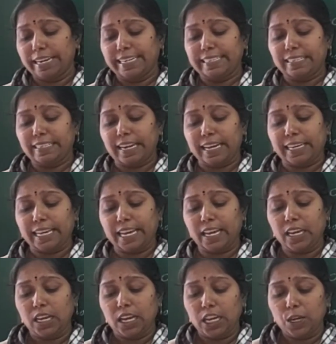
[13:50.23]
It's
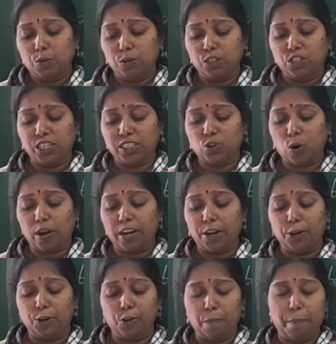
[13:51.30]
lucky you would just
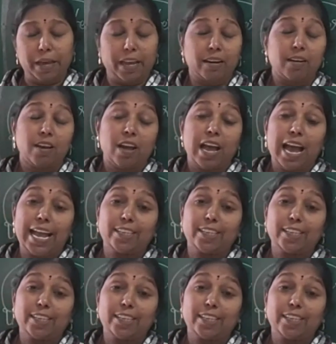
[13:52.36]
got a new bed.